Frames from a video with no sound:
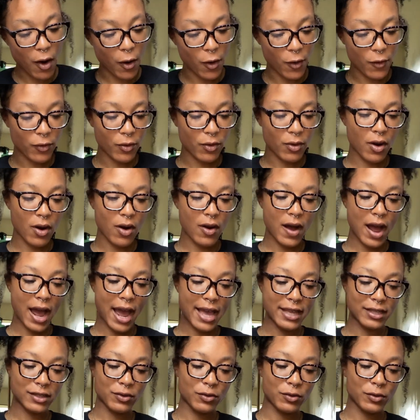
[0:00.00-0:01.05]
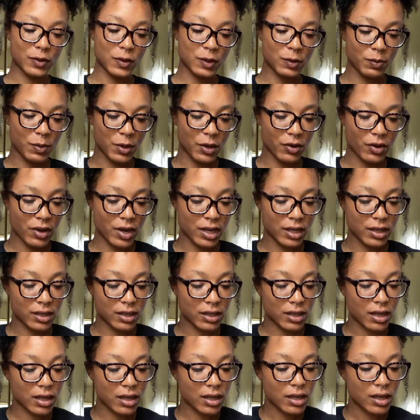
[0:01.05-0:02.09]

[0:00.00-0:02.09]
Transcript: overall high school experience